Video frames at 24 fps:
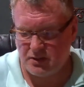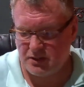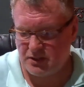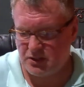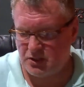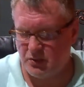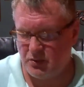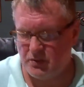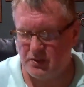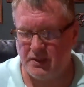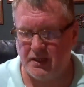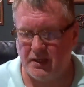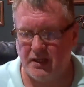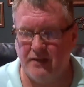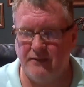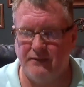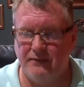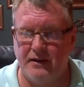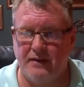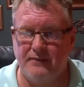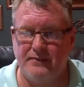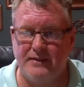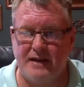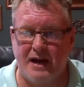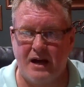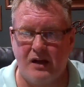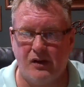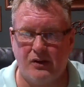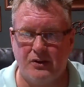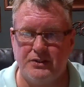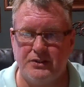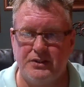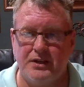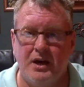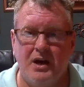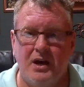
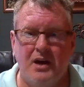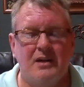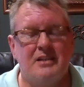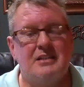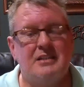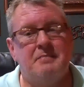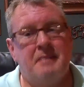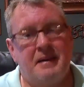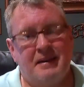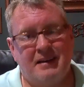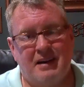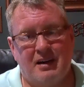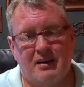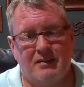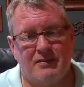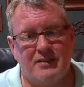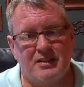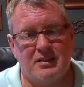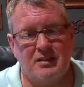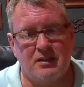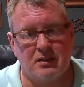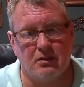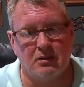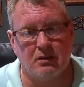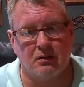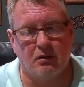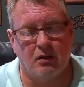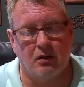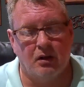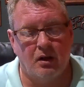$285. It's made out of steel.